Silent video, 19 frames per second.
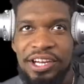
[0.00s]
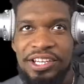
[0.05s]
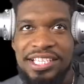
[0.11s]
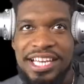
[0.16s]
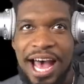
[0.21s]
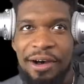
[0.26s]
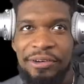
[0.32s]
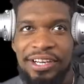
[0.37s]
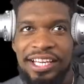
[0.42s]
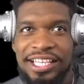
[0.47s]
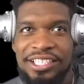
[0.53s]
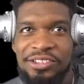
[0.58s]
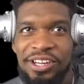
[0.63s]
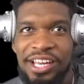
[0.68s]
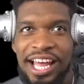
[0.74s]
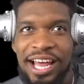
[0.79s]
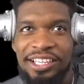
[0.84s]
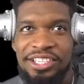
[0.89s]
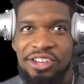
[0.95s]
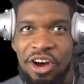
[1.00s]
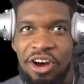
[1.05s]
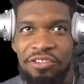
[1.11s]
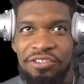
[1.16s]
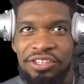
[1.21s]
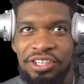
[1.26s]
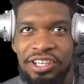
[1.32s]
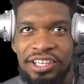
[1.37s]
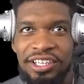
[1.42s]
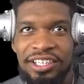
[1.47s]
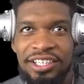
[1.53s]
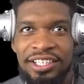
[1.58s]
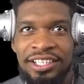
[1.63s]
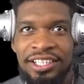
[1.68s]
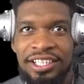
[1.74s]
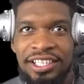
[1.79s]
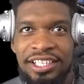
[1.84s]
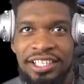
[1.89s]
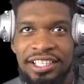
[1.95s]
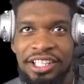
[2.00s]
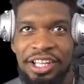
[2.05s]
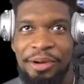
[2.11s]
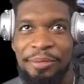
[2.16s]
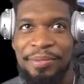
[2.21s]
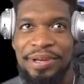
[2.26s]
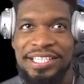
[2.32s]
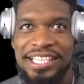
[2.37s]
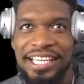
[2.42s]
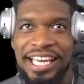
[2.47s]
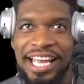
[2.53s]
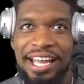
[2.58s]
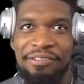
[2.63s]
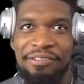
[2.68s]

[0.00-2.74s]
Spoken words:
players nowadays are a lot softer. They're missing